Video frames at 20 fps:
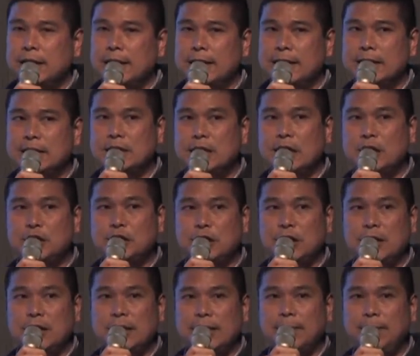and
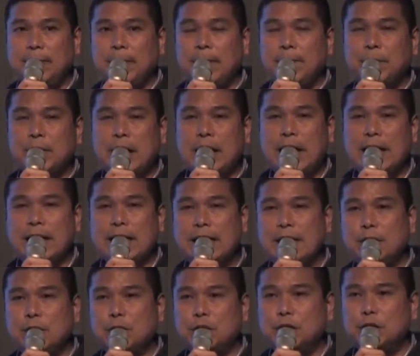essentially
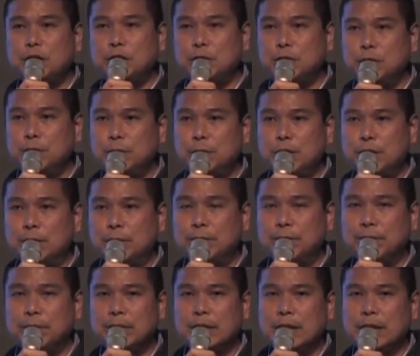any consumer